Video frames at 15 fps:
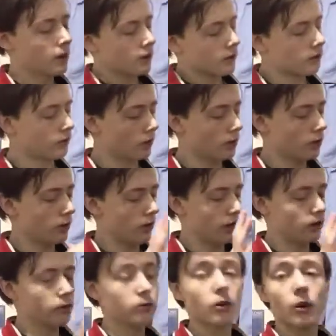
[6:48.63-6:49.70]
So I
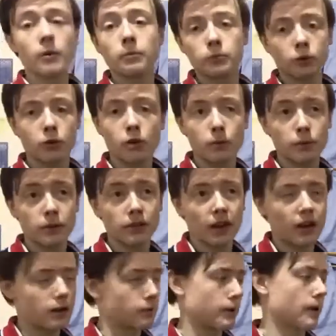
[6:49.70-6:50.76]
got them tucked up a
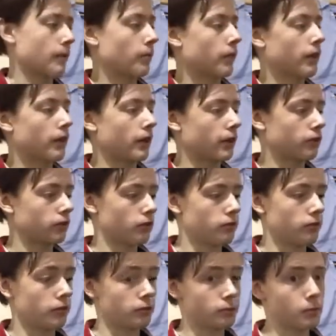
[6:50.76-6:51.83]
tiny bit, so it
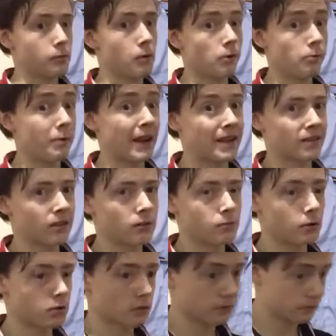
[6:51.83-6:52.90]
fits me better and
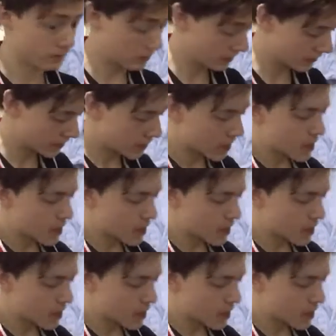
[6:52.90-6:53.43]
more comfortably,